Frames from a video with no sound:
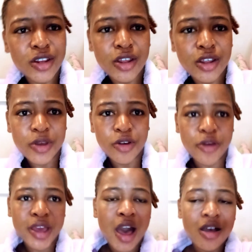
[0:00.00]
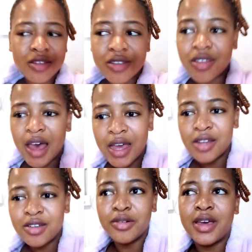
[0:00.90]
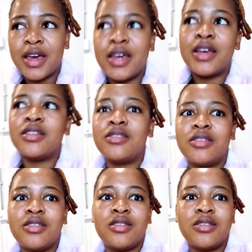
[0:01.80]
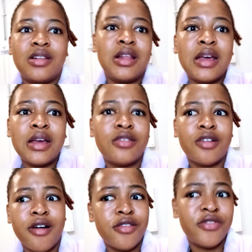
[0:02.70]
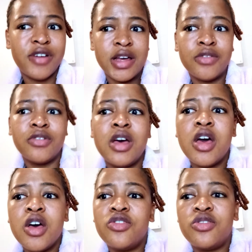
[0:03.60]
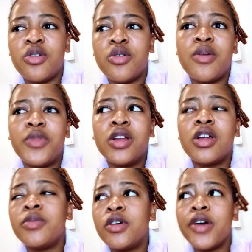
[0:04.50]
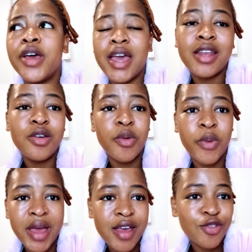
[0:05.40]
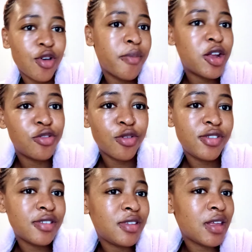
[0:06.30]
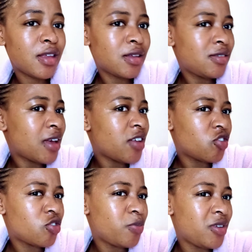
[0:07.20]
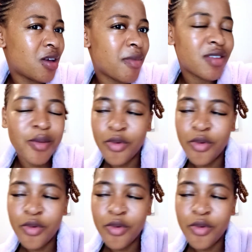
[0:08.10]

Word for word: gonna be going outside. Okay, it's late, it's around five, so I'm not gonna be going anyway. So I might as well just change into pajamas. I